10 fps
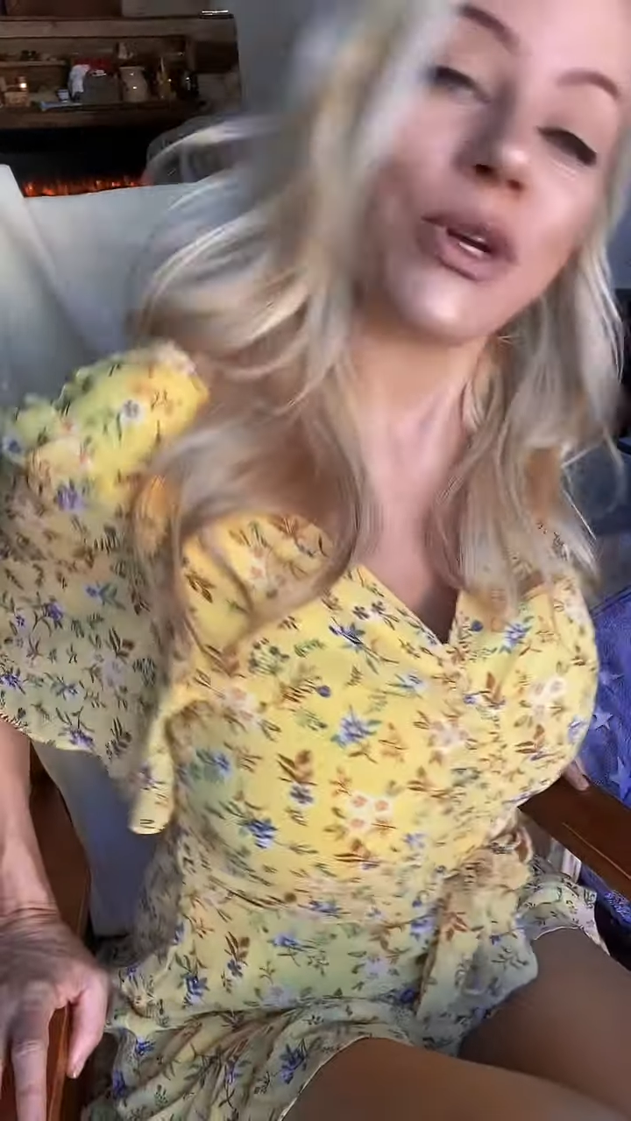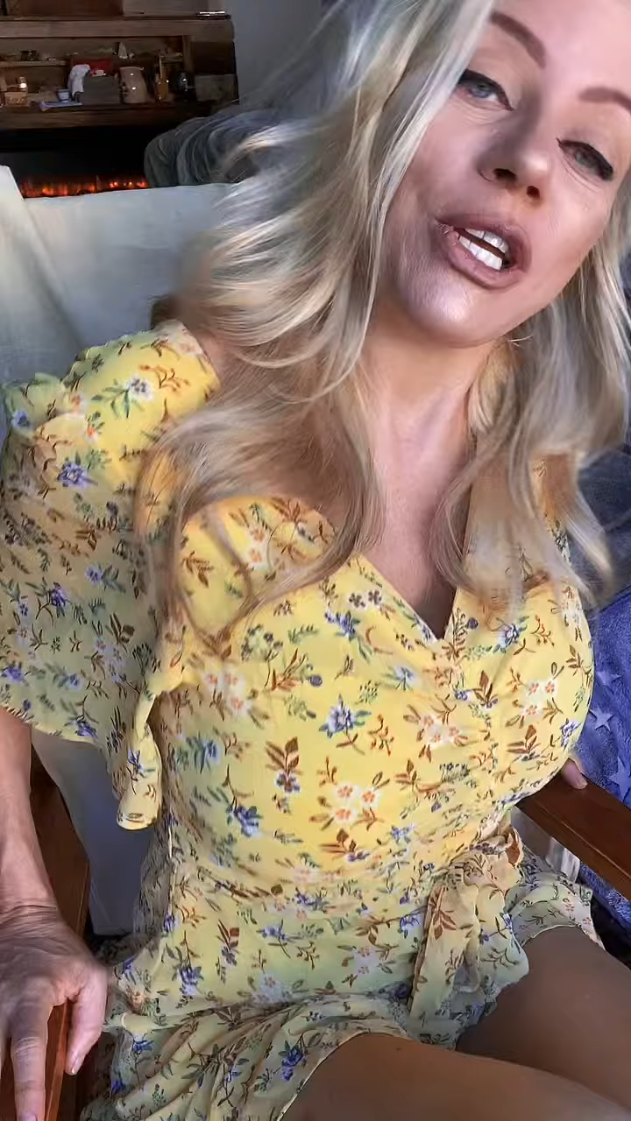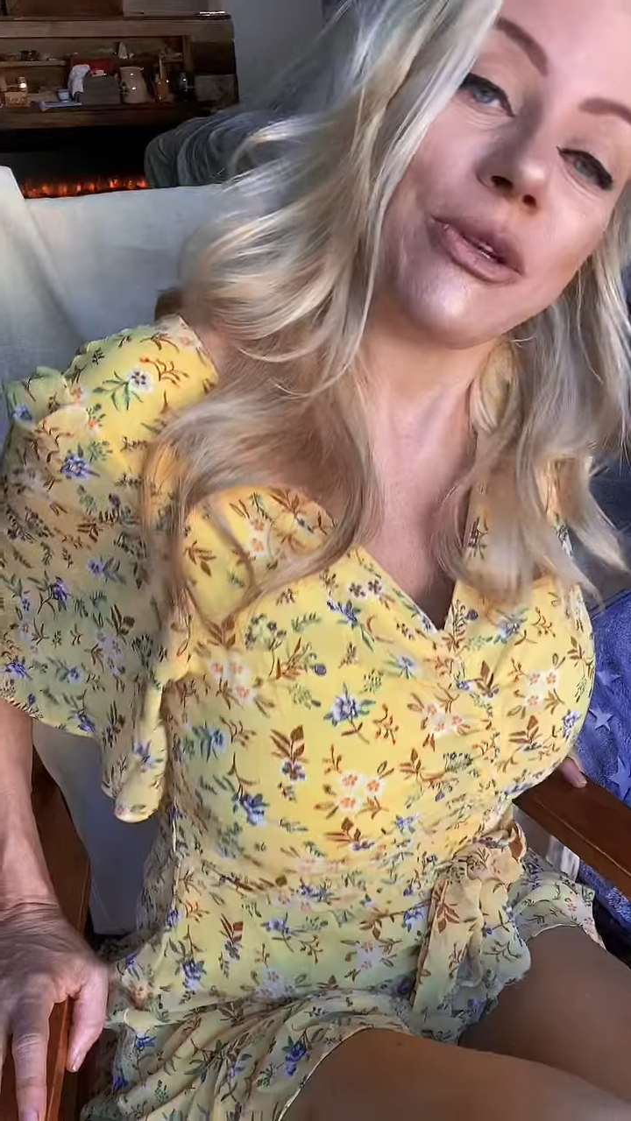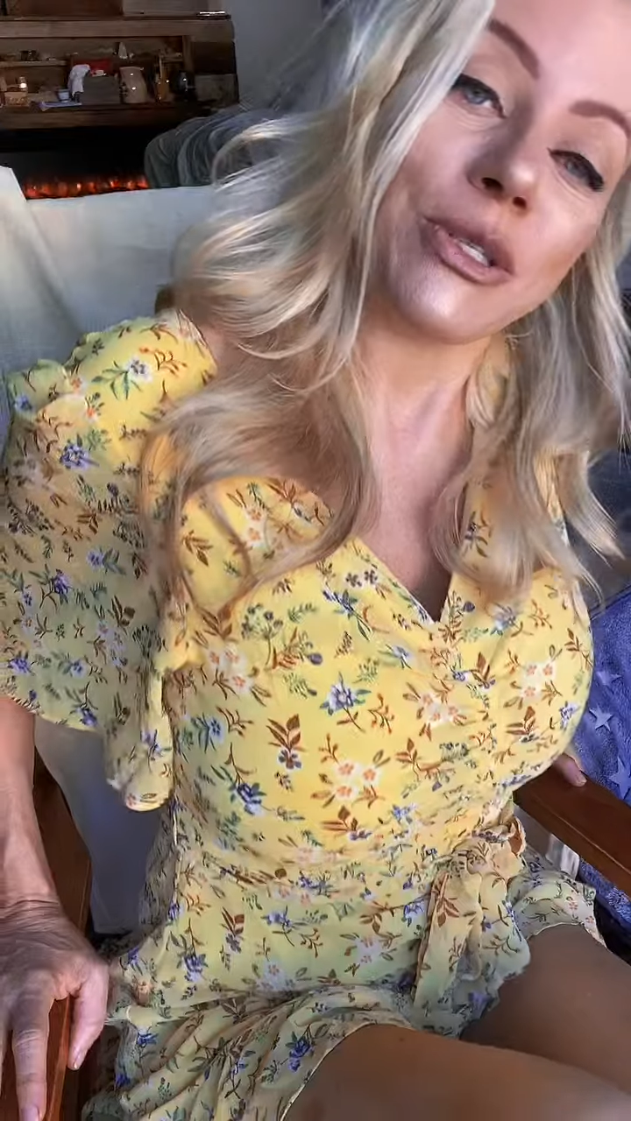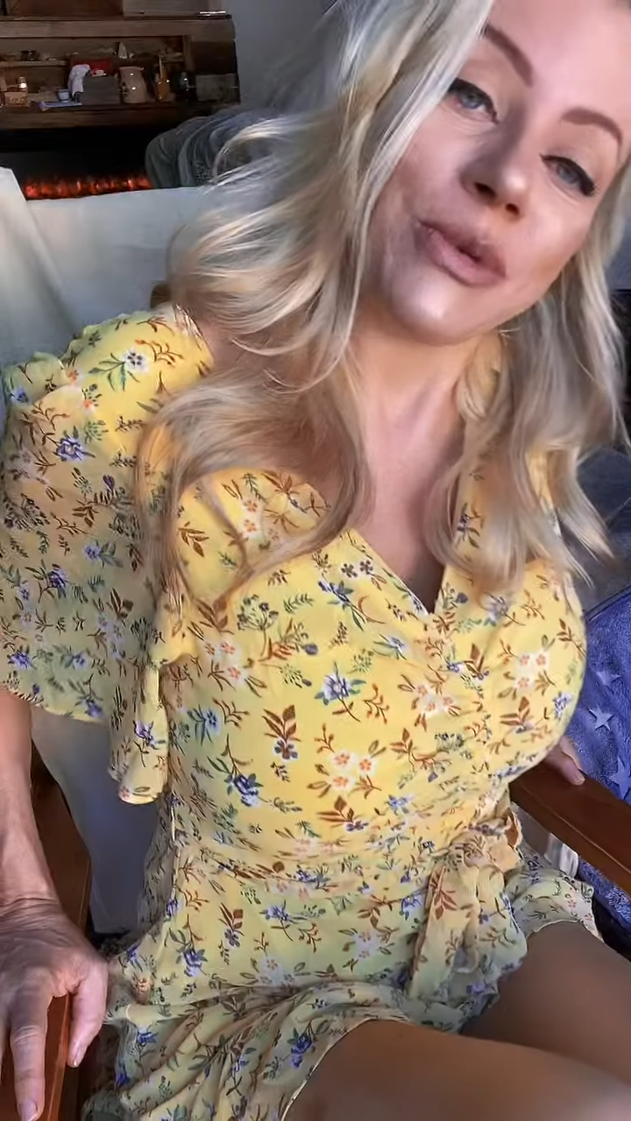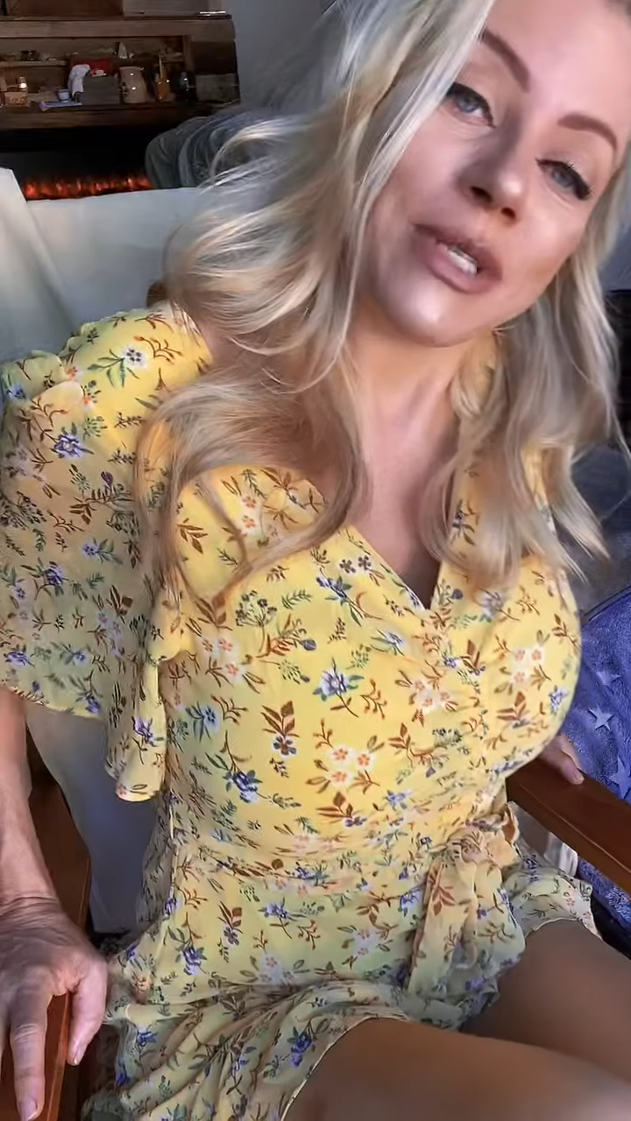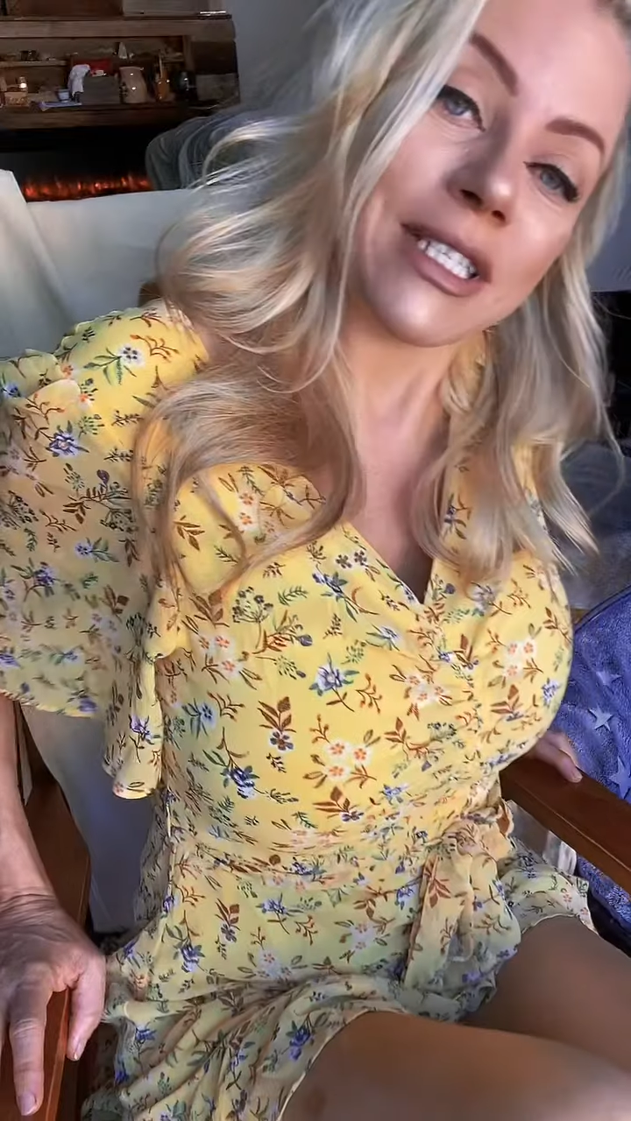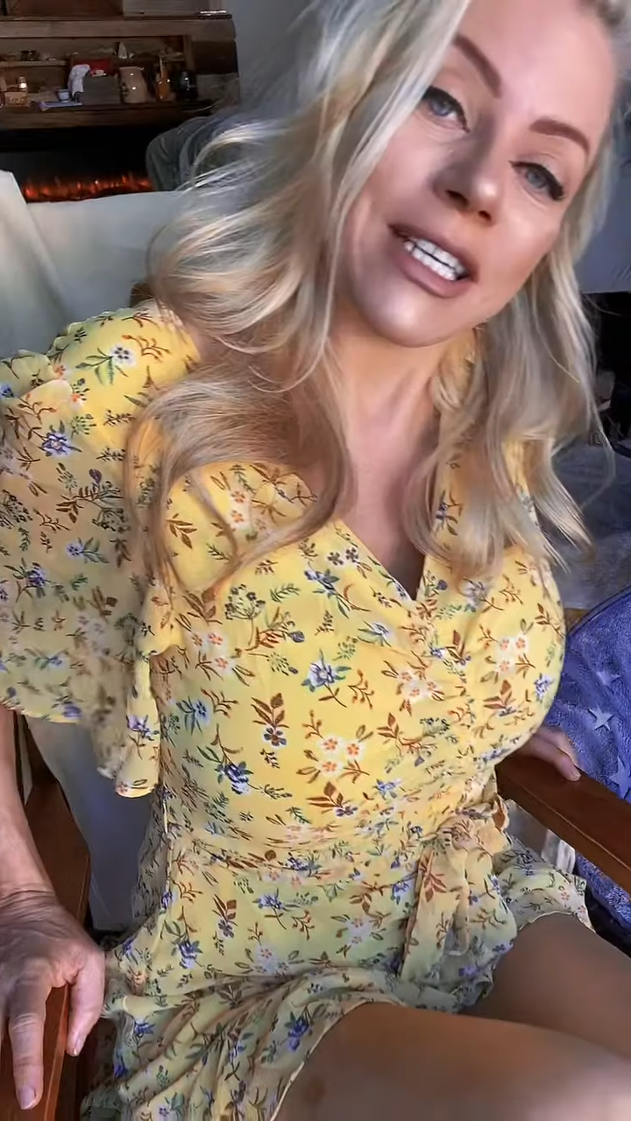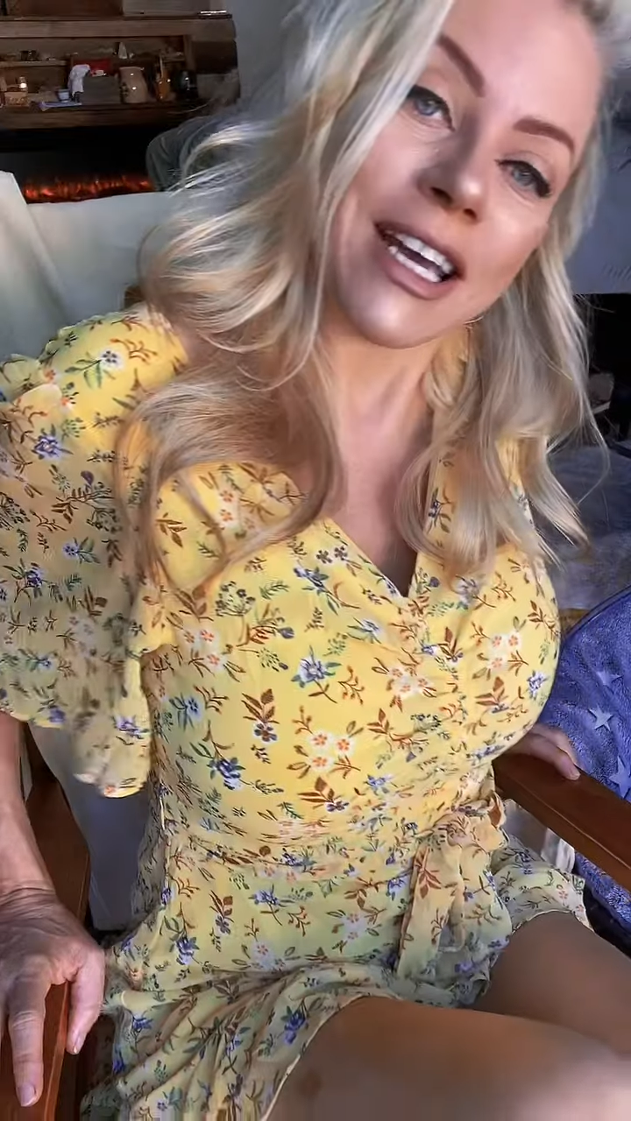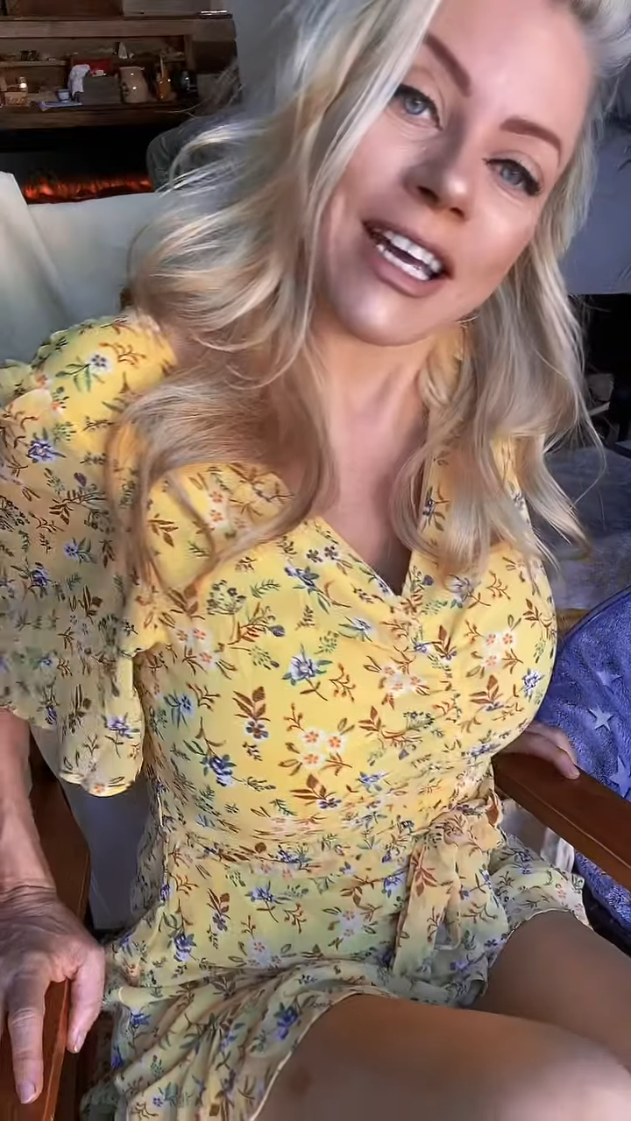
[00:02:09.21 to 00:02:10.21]
are you doing
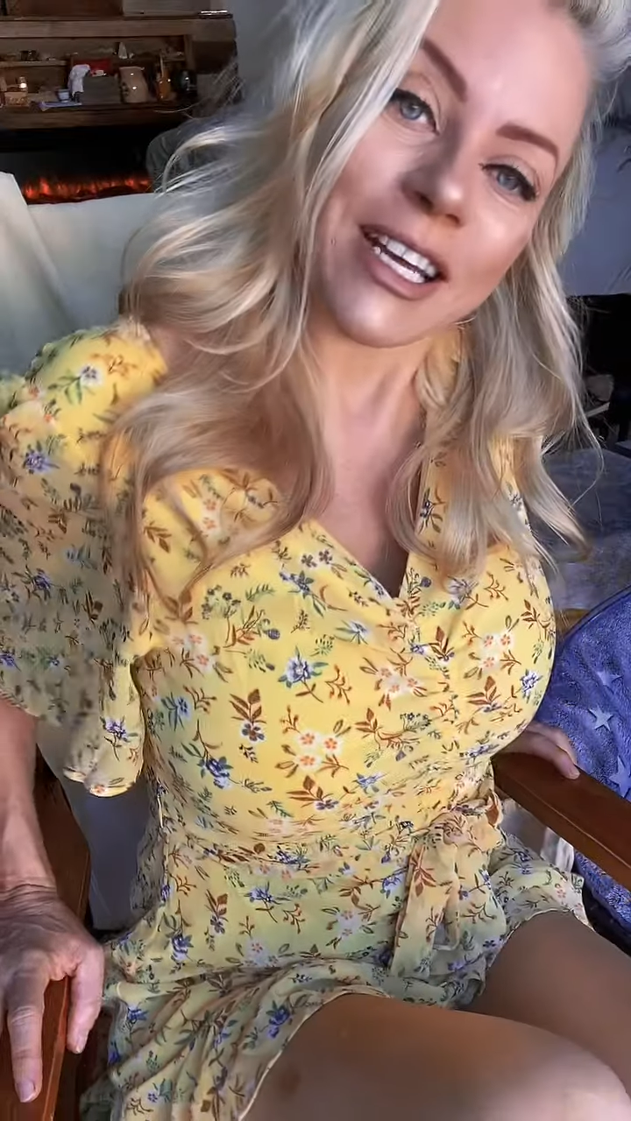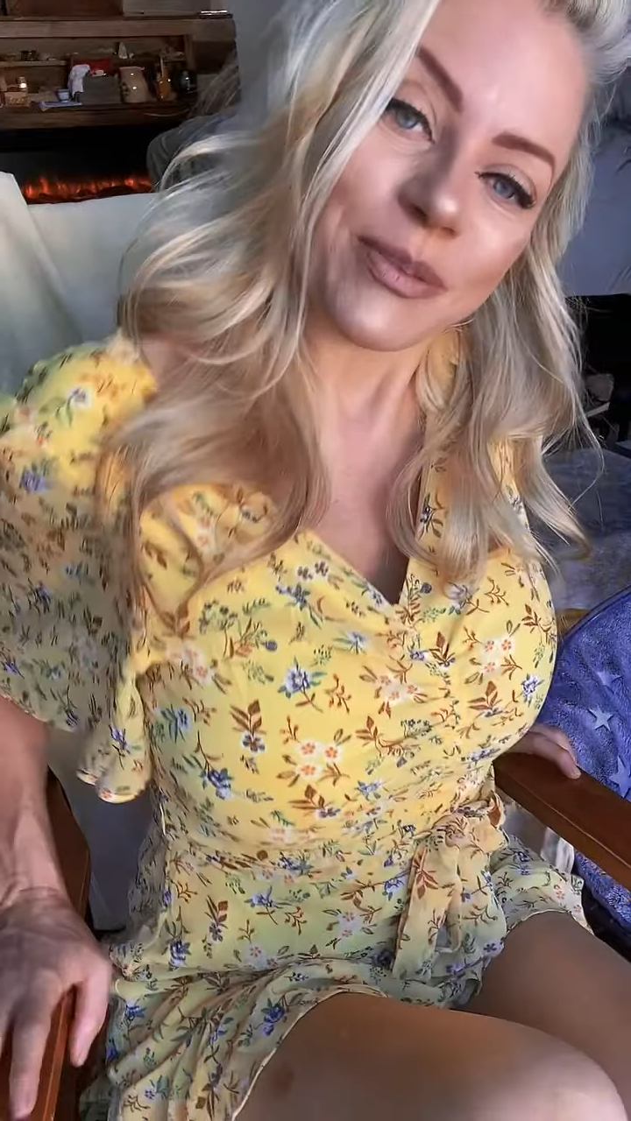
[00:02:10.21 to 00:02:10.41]
today?